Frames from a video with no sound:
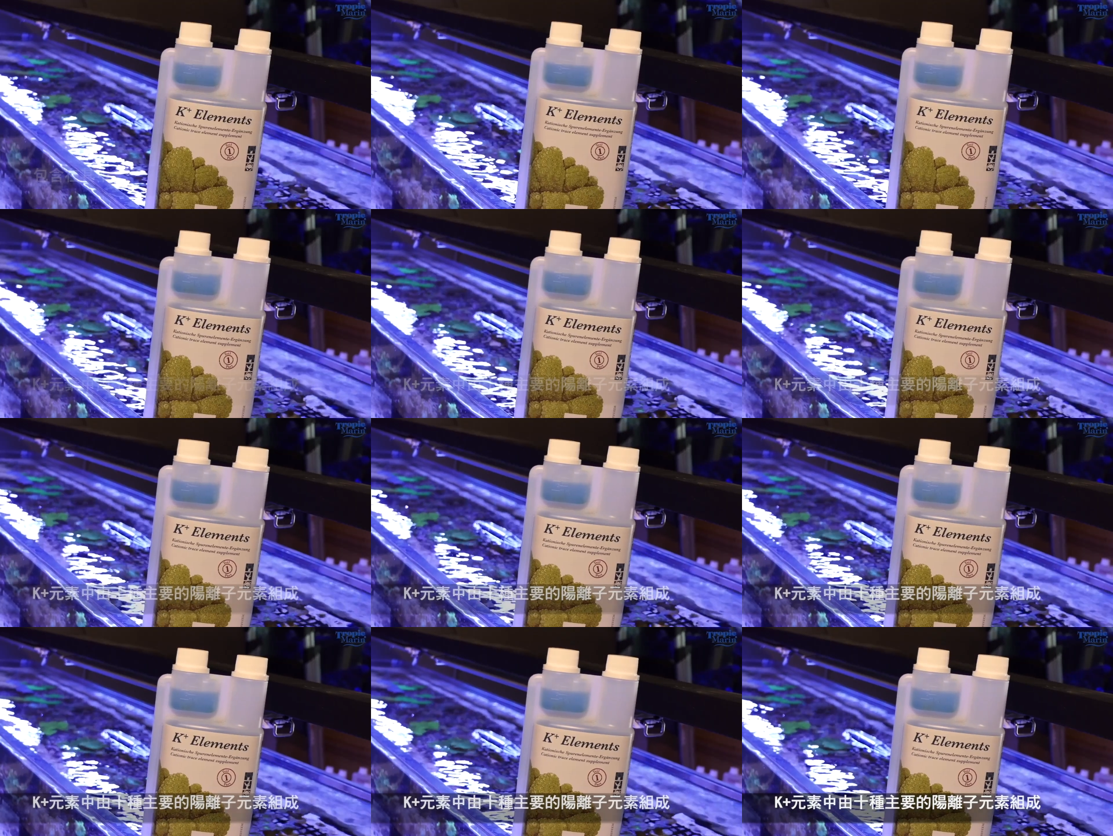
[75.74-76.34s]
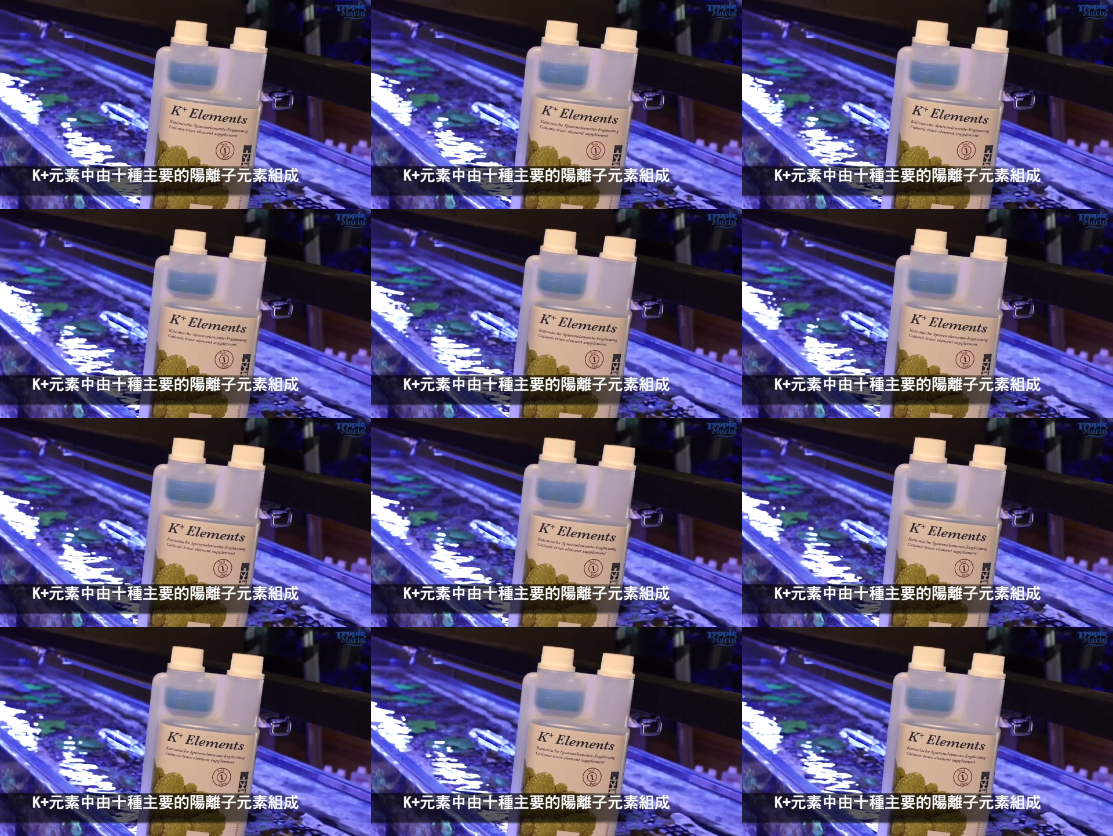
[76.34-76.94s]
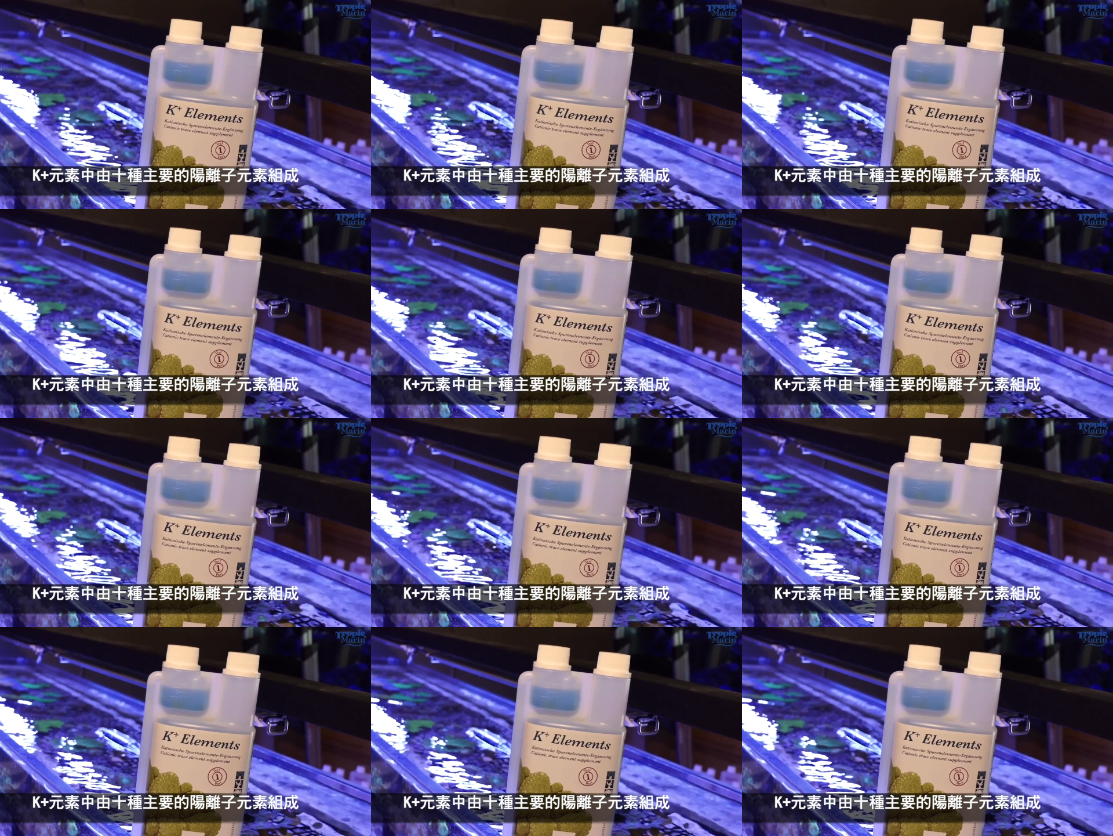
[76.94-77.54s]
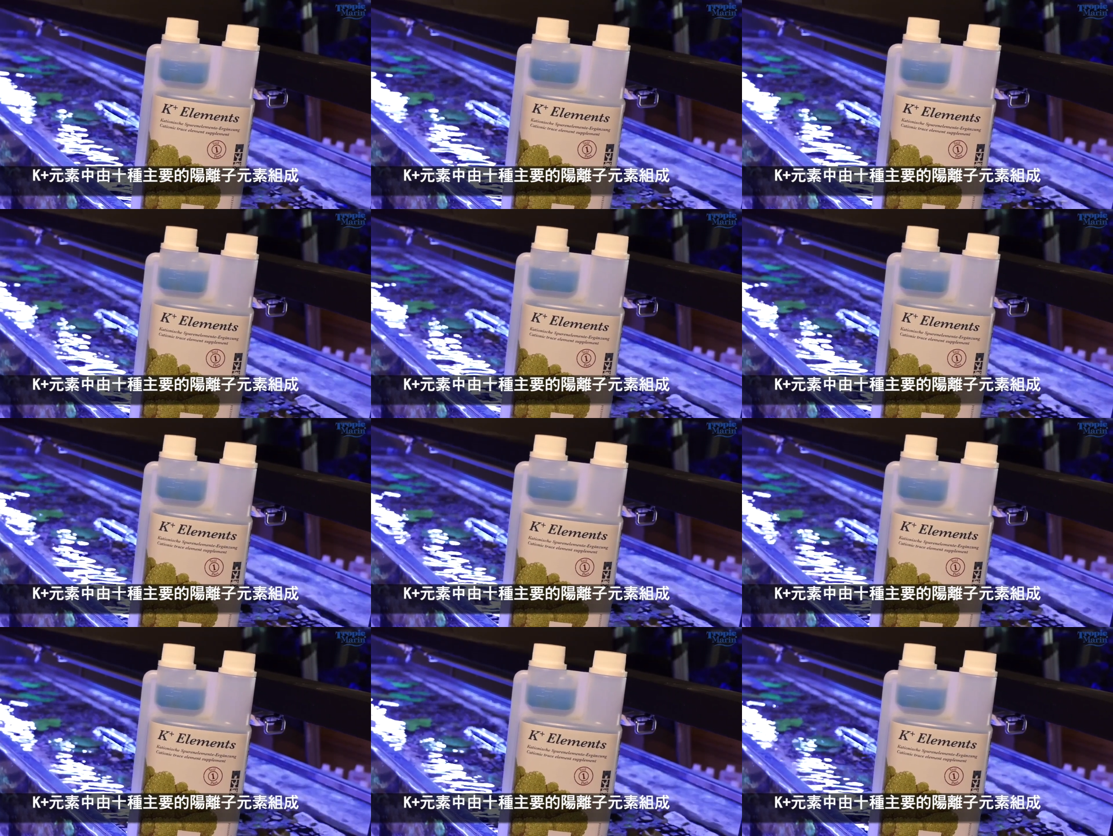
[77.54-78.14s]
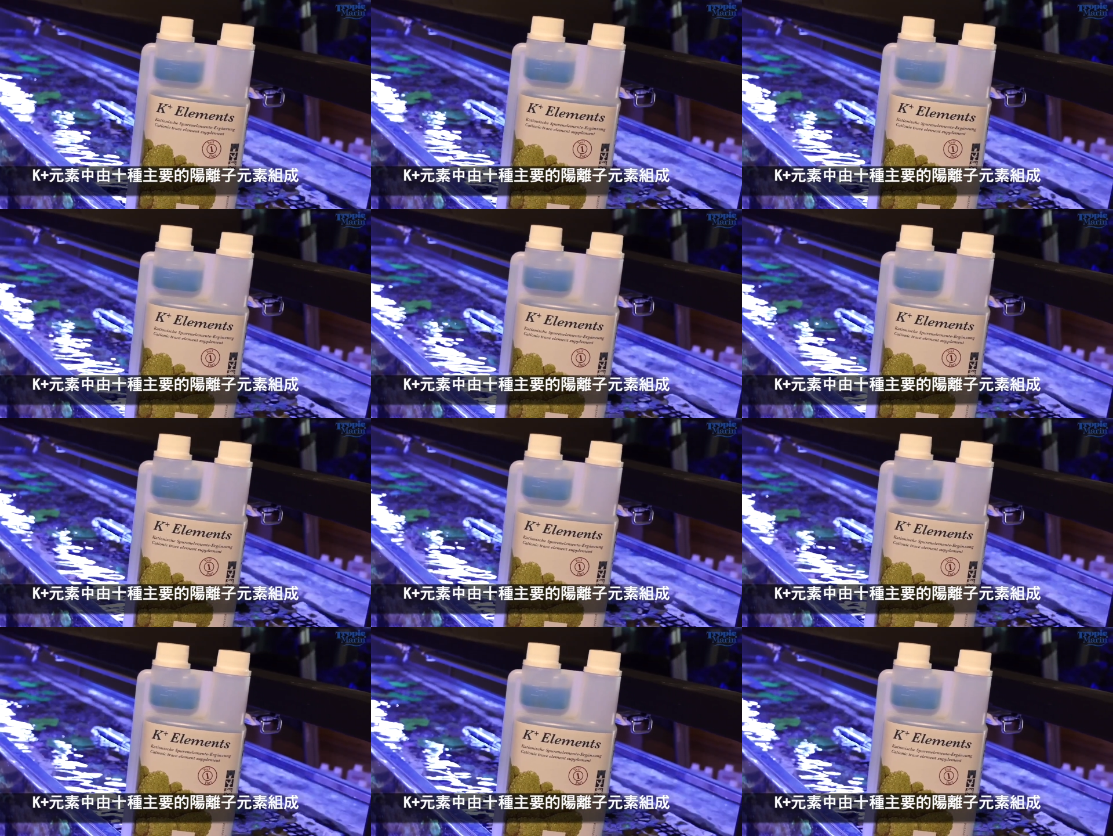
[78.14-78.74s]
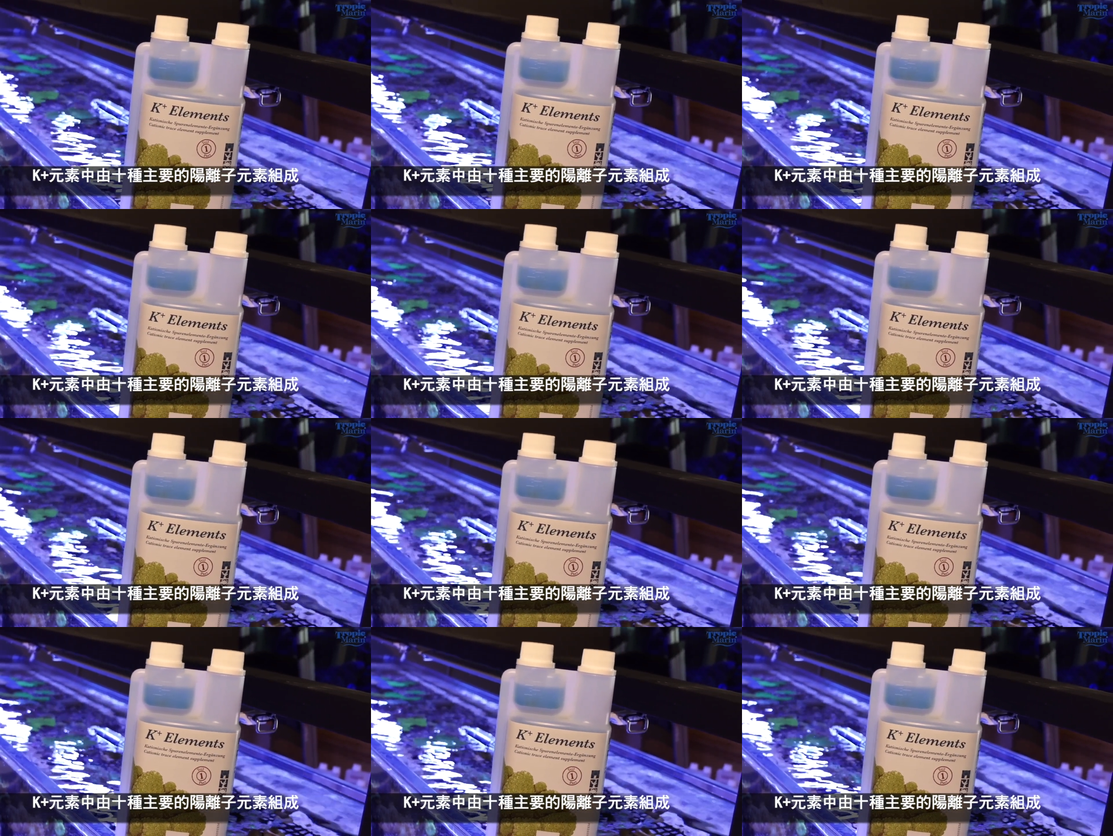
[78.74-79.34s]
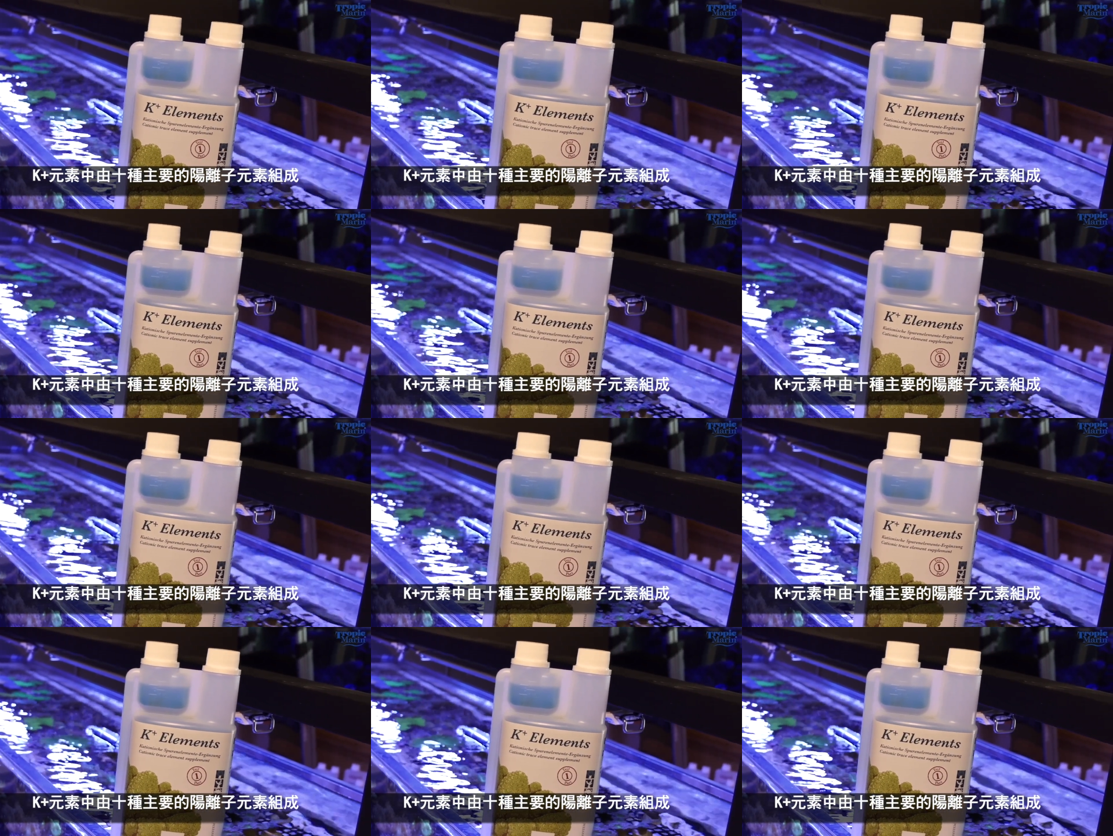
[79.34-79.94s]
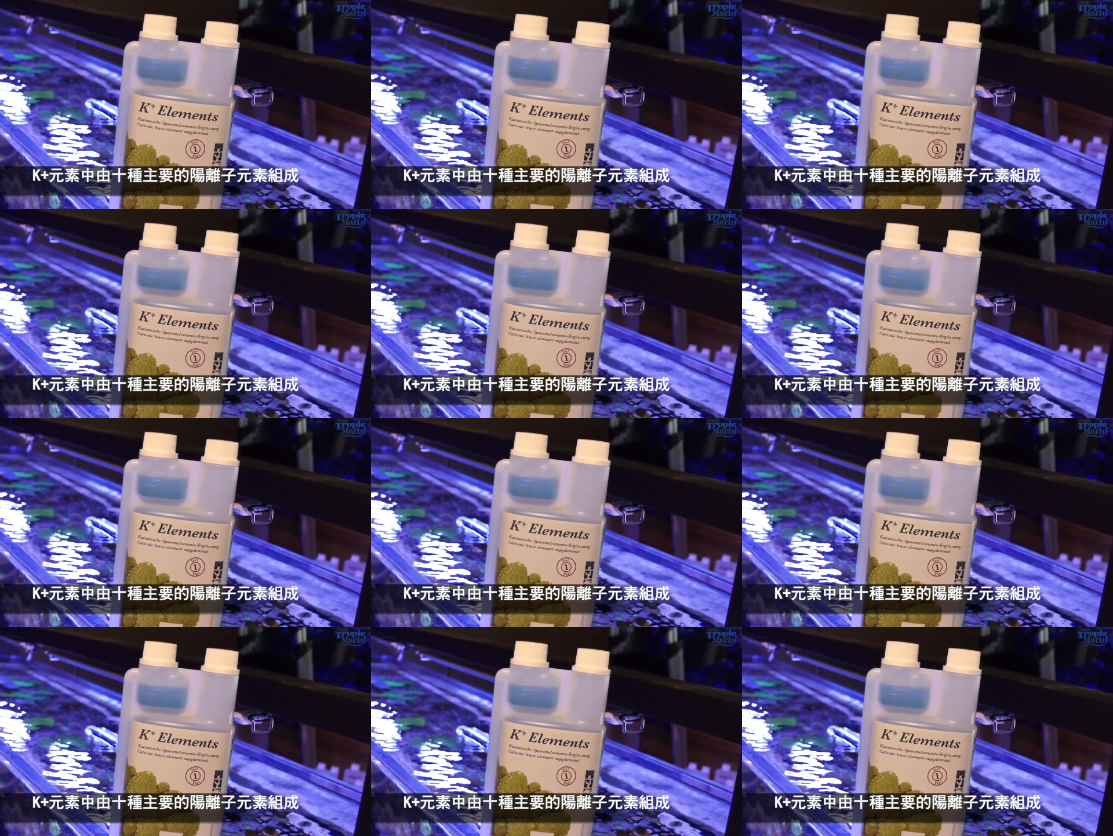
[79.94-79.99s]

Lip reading: Nobody's mouth can be seen.